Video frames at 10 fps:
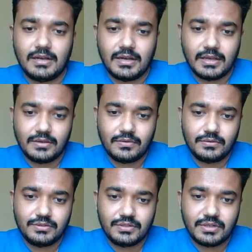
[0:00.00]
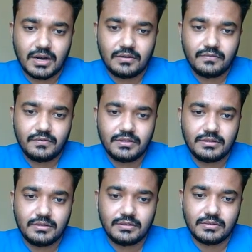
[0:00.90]
I could start
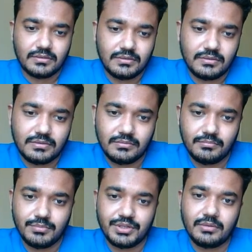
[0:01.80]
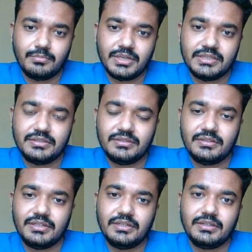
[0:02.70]
with bishop
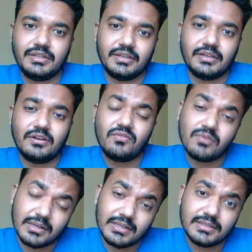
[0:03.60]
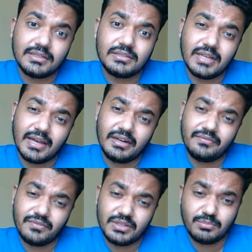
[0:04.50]
h3 thinking of another
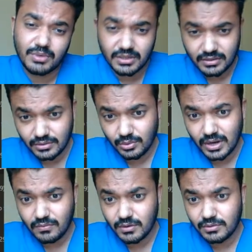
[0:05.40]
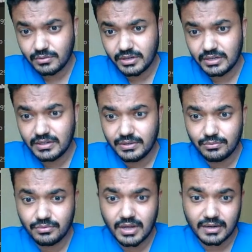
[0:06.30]
sacrifice, but do I want to really
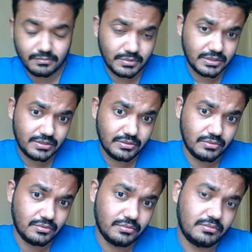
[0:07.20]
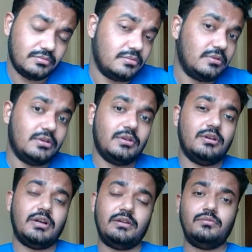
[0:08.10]
do that much? No,
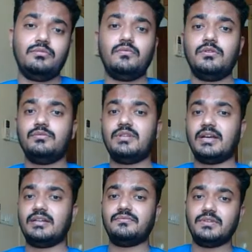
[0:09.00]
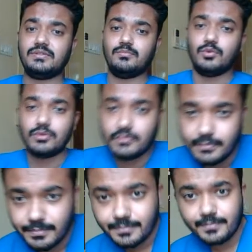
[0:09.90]
I don't want to sacrifice more.
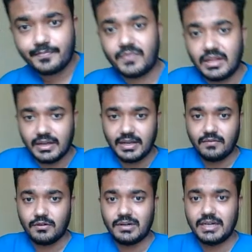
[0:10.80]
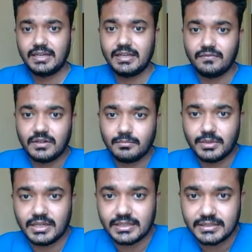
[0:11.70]
I have already given up
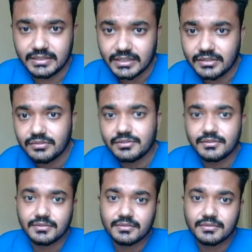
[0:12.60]
an exchange.